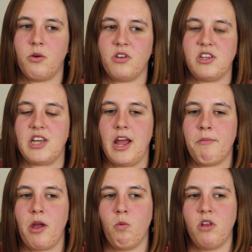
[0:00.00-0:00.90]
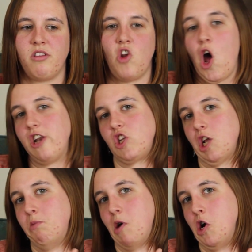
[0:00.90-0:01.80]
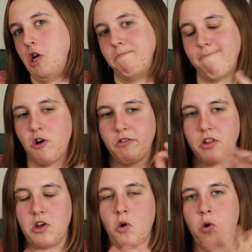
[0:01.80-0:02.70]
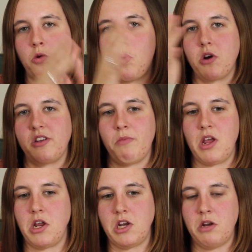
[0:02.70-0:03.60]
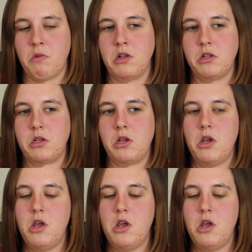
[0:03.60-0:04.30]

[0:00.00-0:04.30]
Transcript: was a time I was not sunburned over the whole course of my 18 months.